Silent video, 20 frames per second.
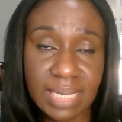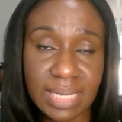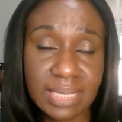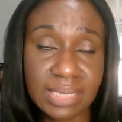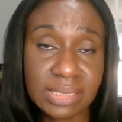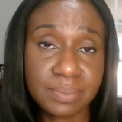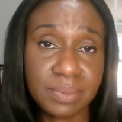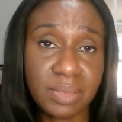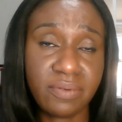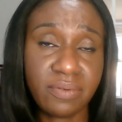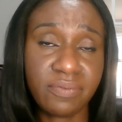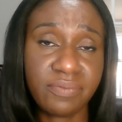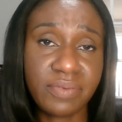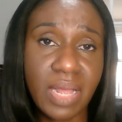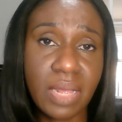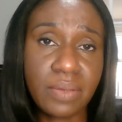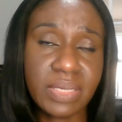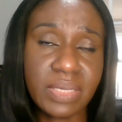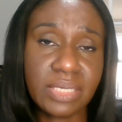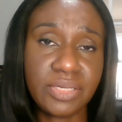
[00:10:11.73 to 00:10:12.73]
and it's been
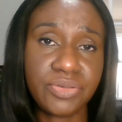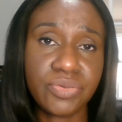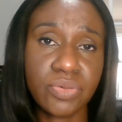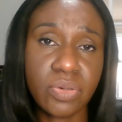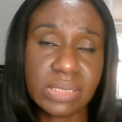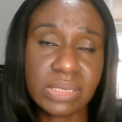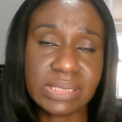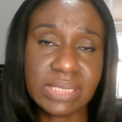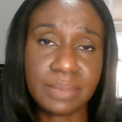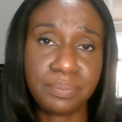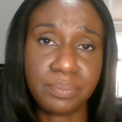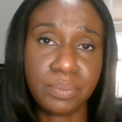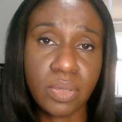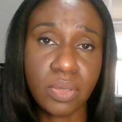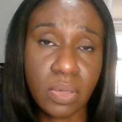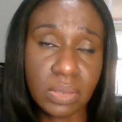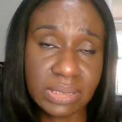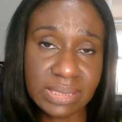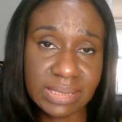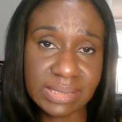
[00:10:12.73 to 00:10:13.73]
found that drugs that
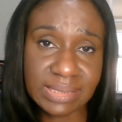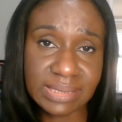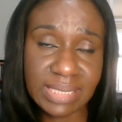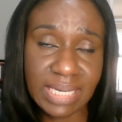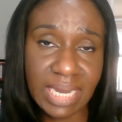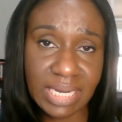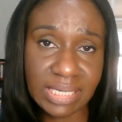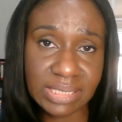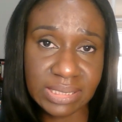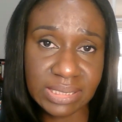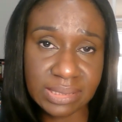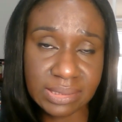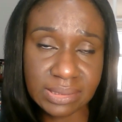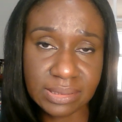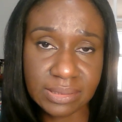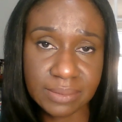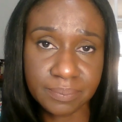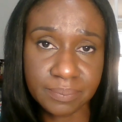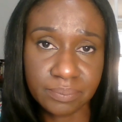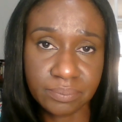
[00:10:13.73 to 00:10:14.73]
block these
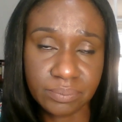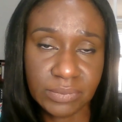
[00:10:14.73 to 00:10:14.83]
agents